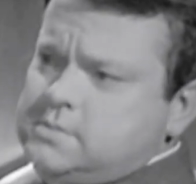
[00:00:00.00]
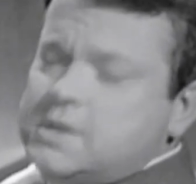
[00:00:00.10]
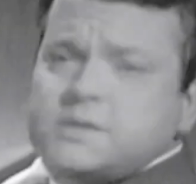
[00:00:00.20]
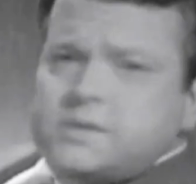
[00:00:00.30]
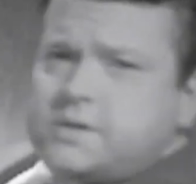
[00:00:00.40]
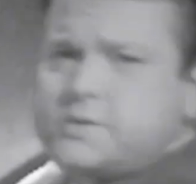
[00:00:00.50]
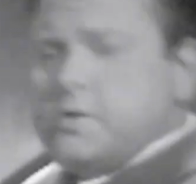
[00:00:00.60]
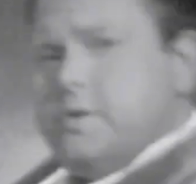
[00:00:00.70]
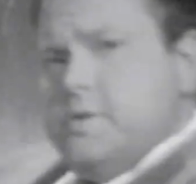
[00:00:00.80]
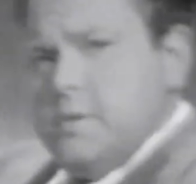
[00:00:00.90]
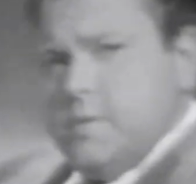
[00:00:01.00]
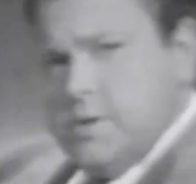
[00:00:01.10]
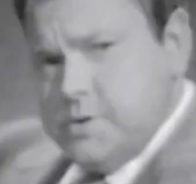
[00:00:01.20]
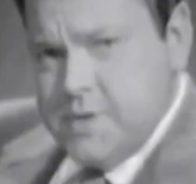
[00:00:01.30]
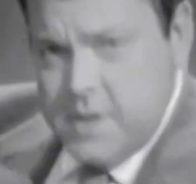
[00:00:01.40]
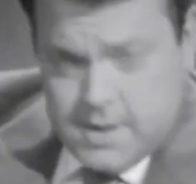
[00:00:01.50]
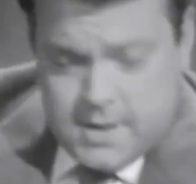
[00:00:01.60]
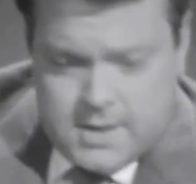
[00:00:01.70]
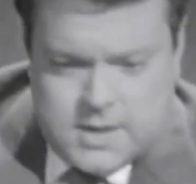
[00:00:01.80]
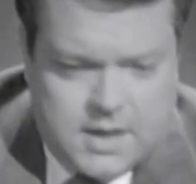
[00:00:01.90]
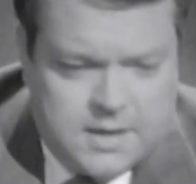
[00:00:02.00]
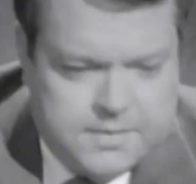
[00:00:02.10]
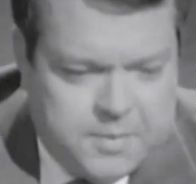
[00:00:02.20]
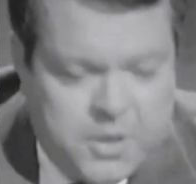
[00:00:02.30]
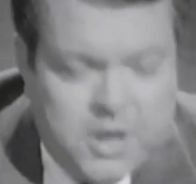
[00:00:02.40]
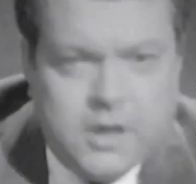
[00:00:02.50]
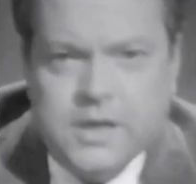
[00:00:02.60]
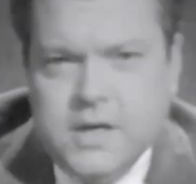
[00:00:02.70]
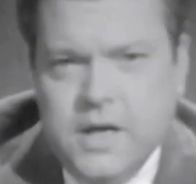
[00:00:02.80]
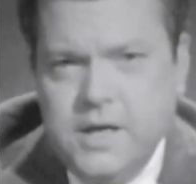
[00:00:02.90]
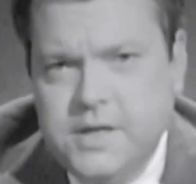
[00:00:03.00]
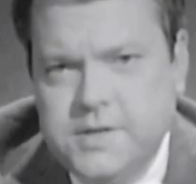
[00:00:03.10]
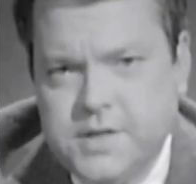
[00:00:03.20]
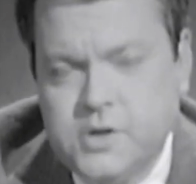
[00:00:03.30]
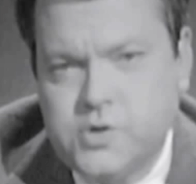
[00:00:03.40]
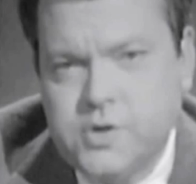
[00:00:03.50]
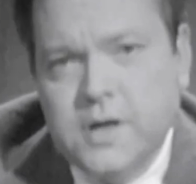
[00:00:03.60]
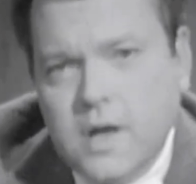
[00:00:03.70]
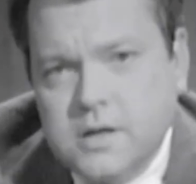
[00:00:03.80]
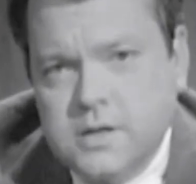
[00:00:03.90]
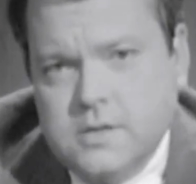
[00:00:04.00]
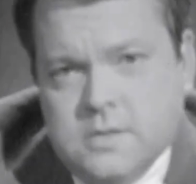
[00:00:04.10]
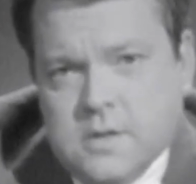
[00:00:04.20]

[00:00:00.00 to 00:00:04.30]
That's an extraordinary thing, because you see, apparently in the 18th century in London,